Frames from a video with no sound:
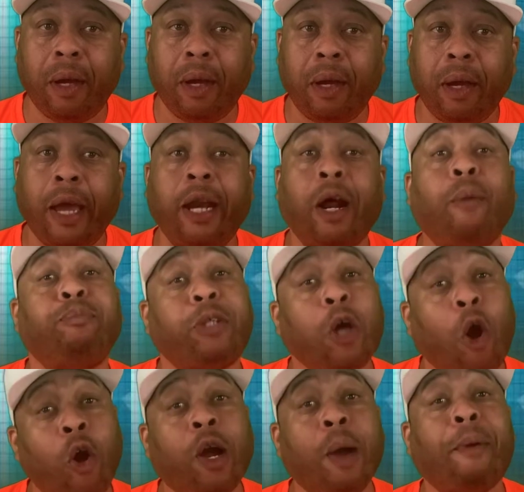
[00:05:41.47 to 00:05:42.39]
And I'm
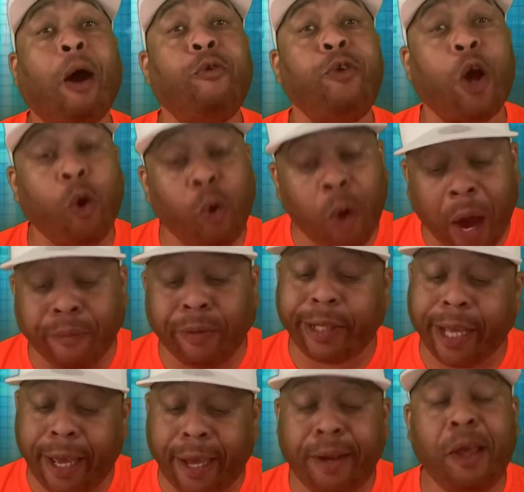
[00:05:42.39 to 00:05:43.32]
talking about no other
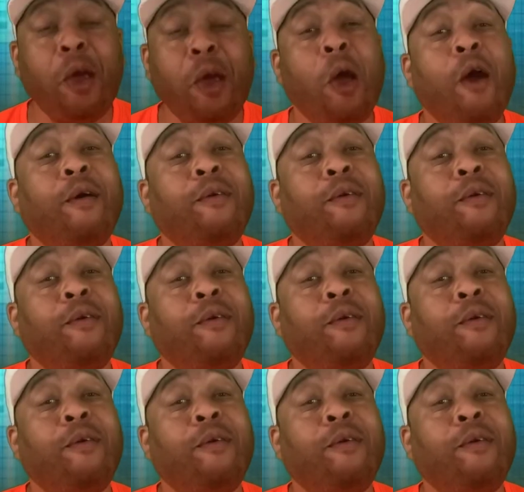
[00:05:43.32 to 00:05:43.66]
than